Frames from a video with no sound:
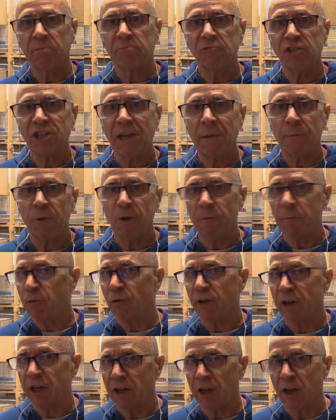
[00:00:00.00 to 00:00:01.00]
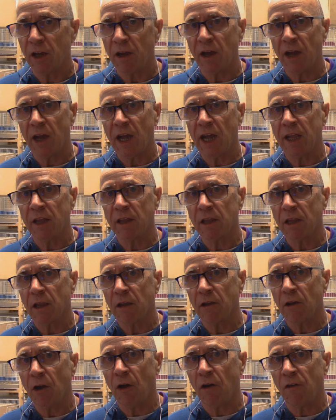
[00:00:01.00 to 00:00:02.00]
champion breeder
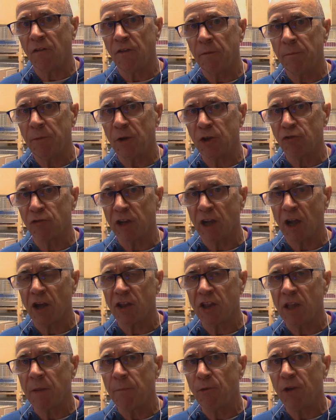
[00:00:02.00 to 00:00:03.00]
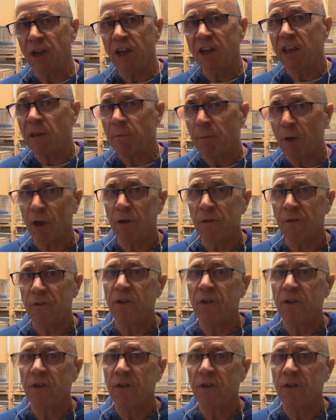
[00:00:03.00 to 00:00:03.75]
of Budgerigars. He breeds both